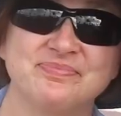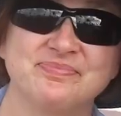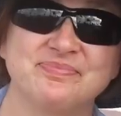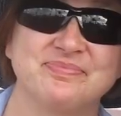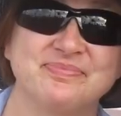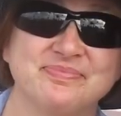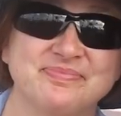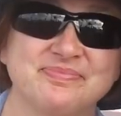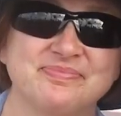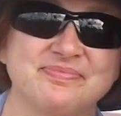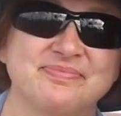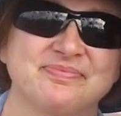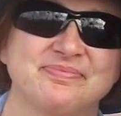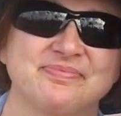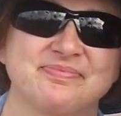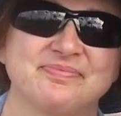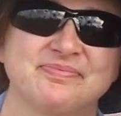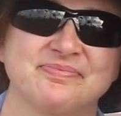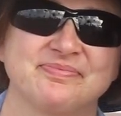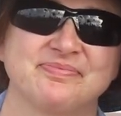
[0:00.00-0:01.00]

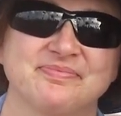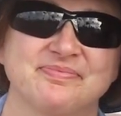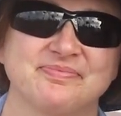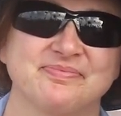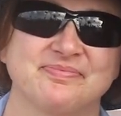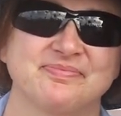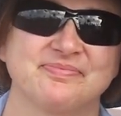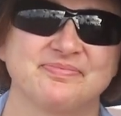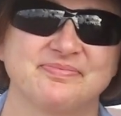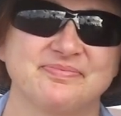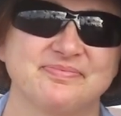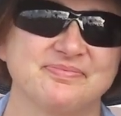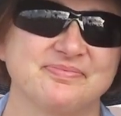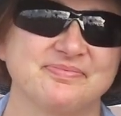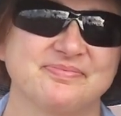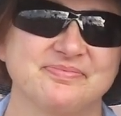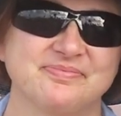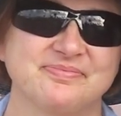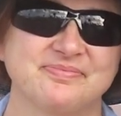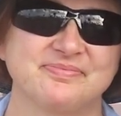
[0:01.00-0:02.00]

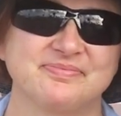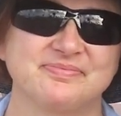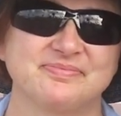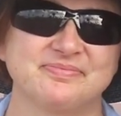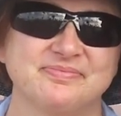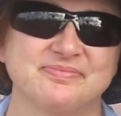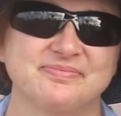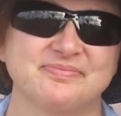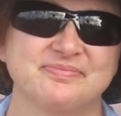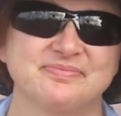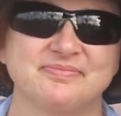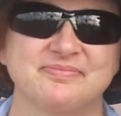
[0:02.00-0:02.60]
[no speech]